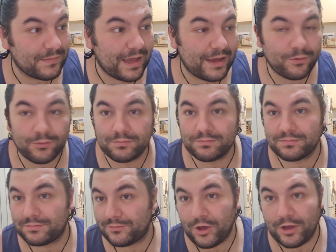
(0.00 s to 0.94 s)
adult
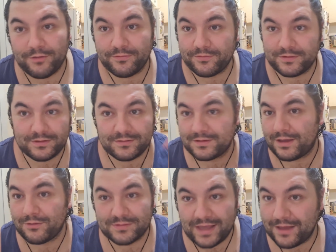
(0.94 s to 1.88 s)
life since I
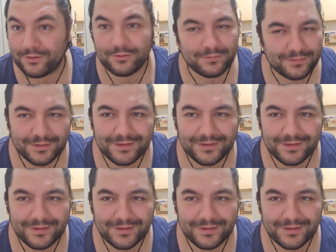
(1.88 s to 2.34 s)
was an adult.